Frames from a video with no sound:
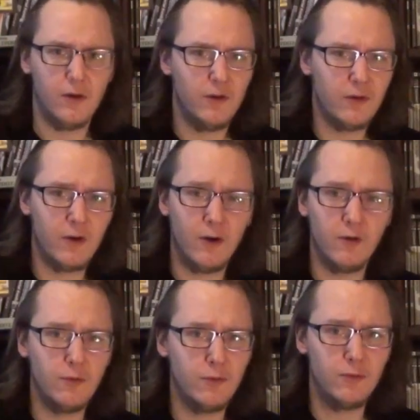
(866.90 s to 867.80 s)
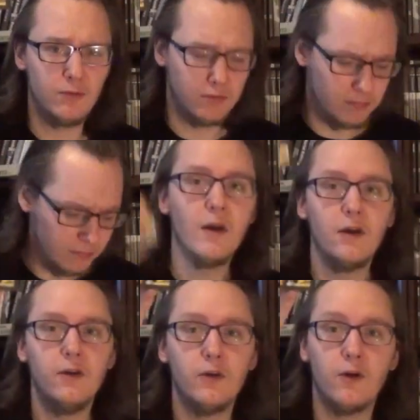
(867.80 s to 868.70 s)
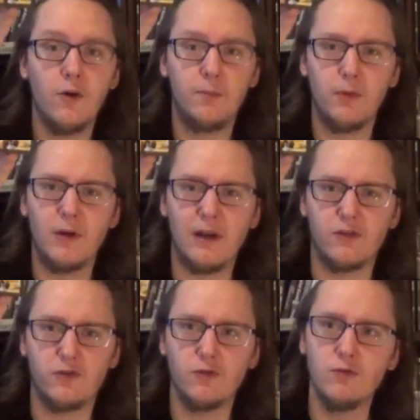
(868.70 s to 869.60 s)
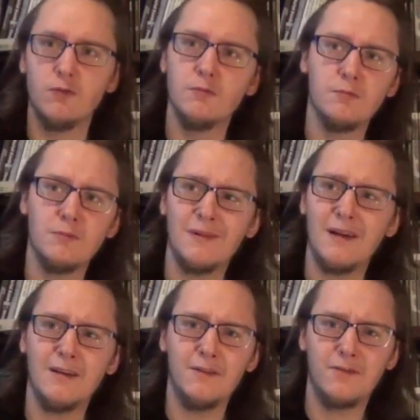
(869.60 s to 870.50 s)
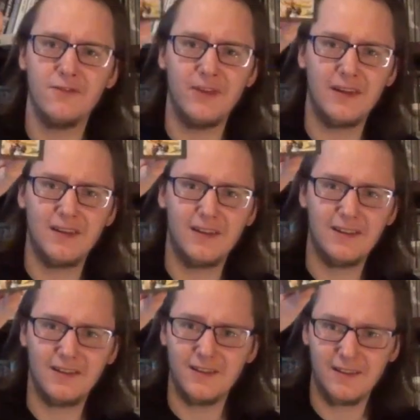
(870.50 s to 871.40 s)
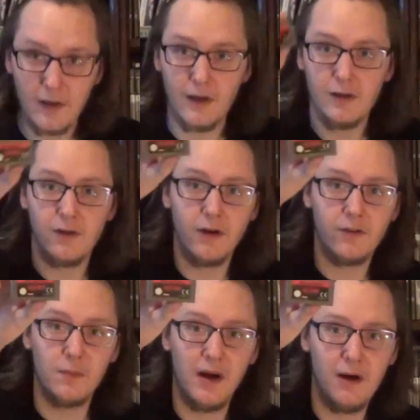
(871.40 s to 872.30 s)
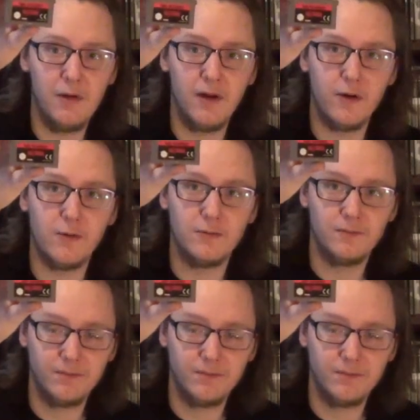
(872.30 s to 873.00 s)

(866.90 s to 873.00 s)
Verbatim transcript: Hugo, Hugo Bukasum, I think, and Doctor Mario.